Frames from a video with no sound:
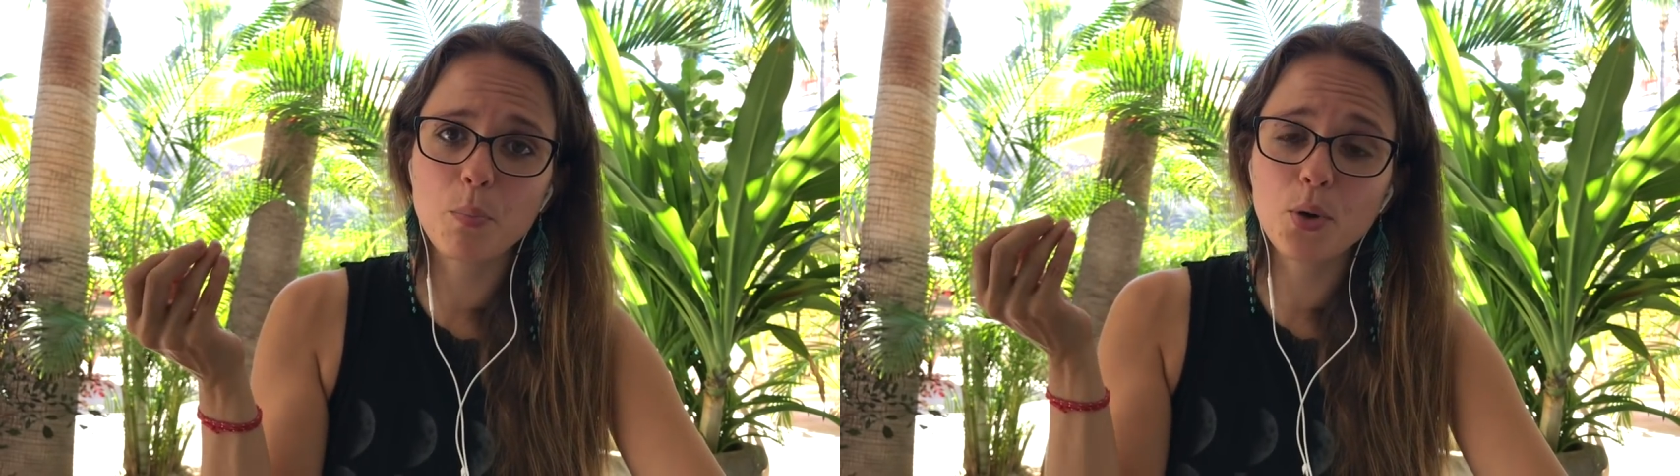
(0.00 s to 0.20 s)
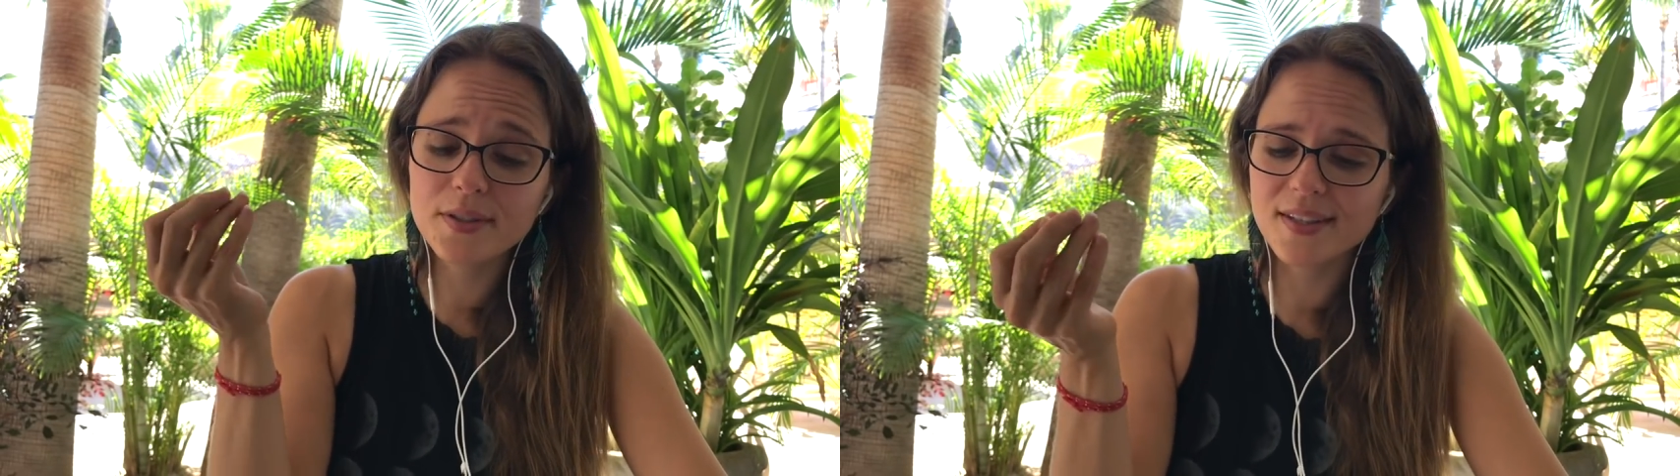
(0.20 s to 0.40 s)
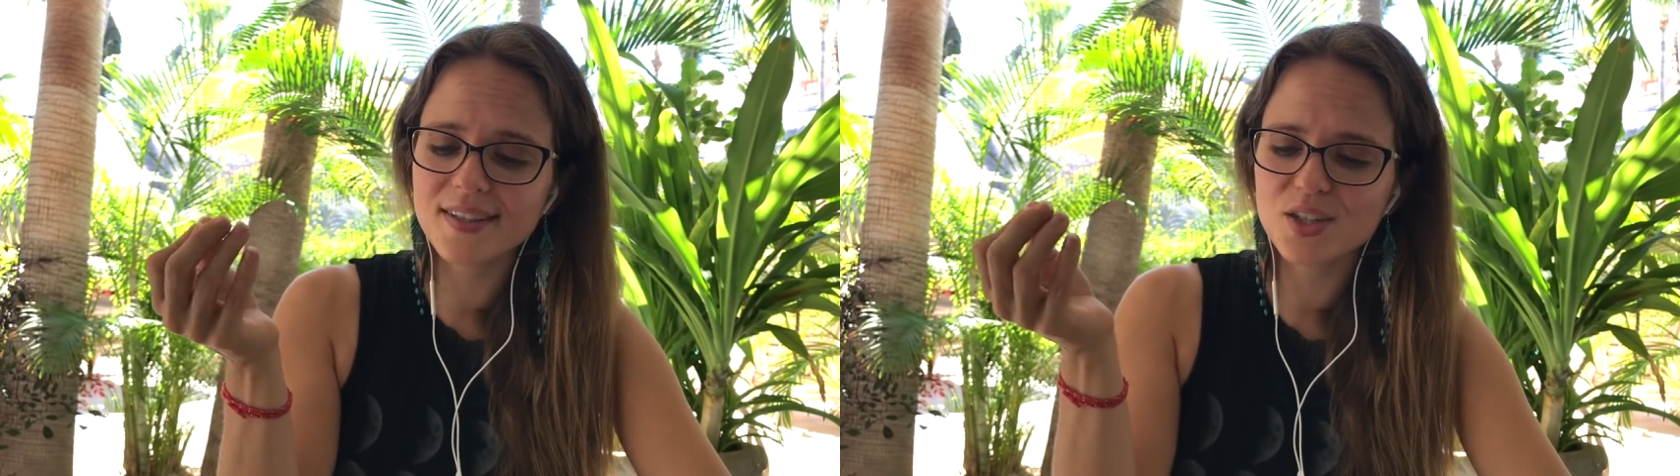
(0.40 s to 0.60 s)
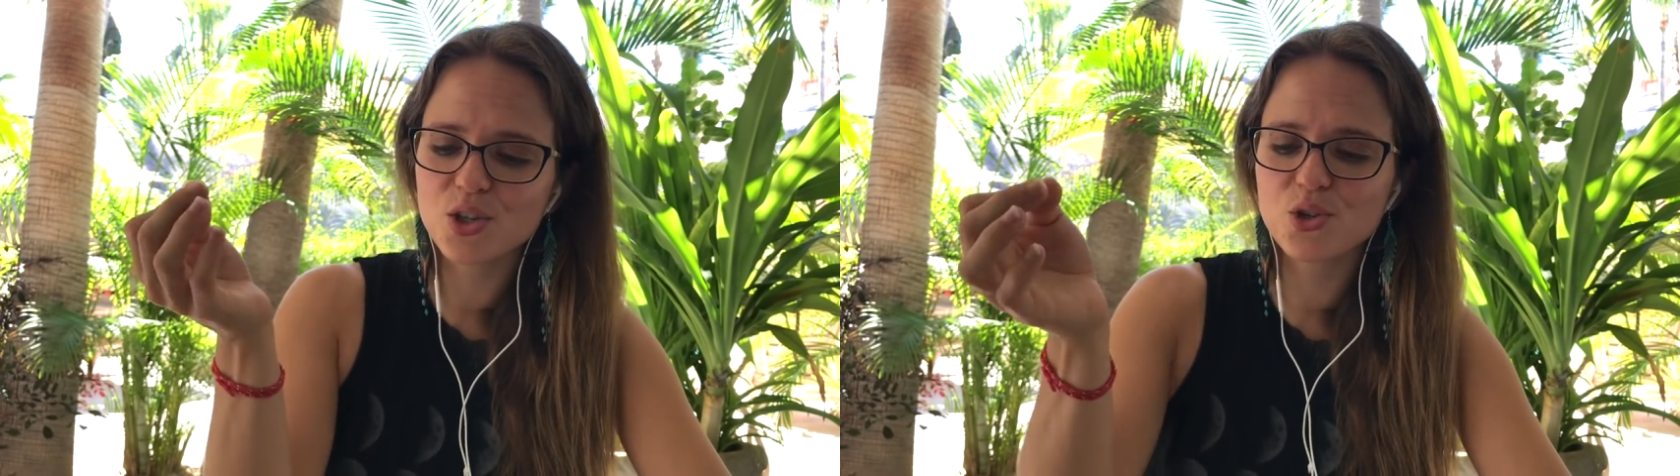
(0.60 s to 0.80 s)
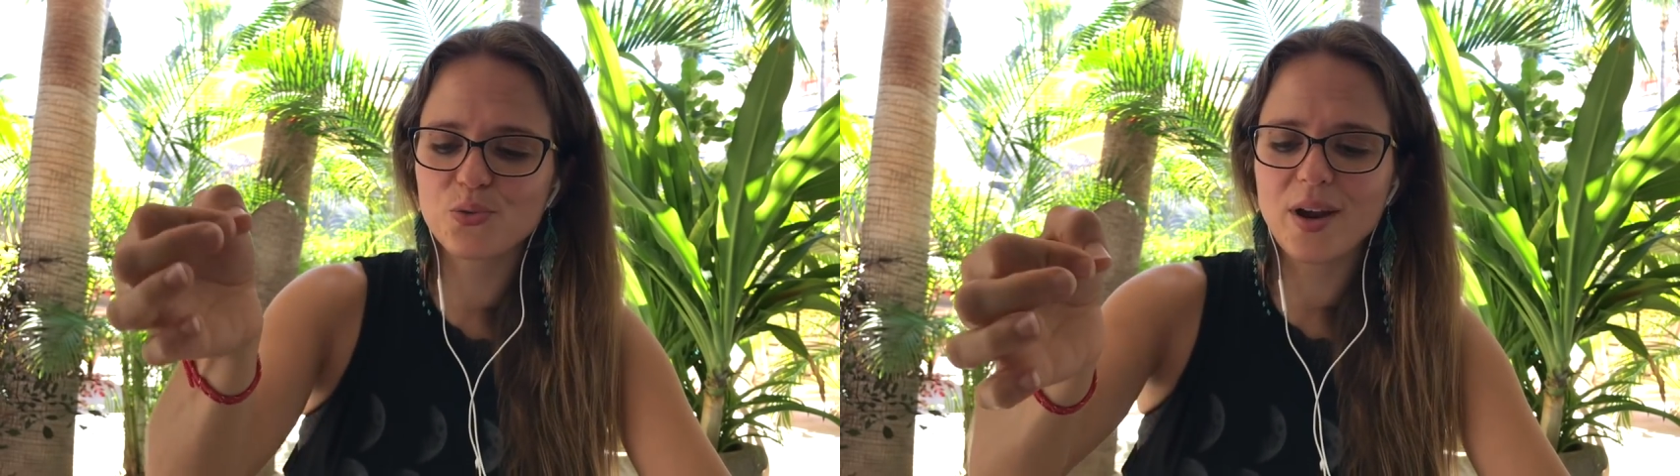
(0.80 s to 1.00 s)
puts us into
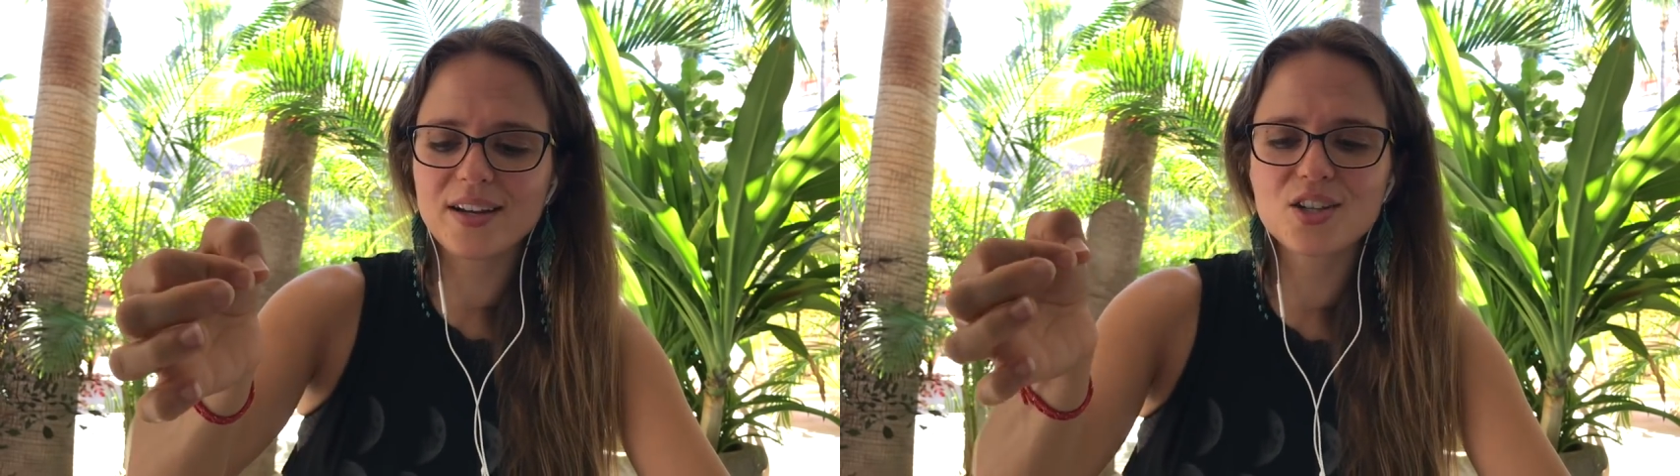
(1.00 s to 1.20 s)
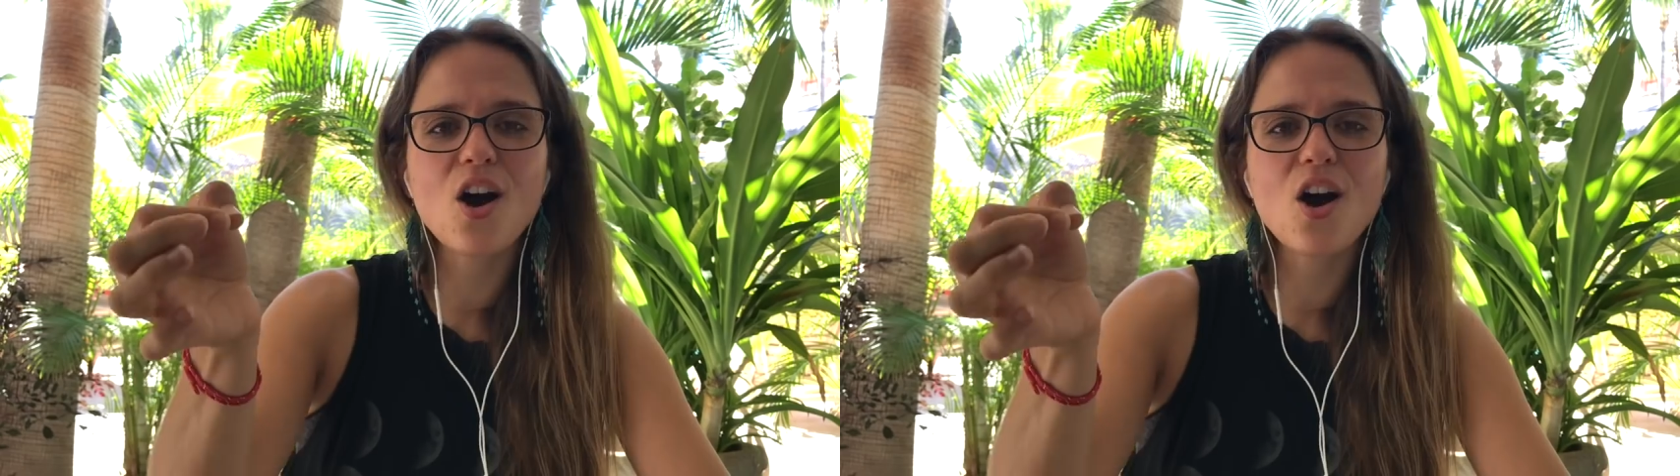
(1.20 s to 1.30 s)
direct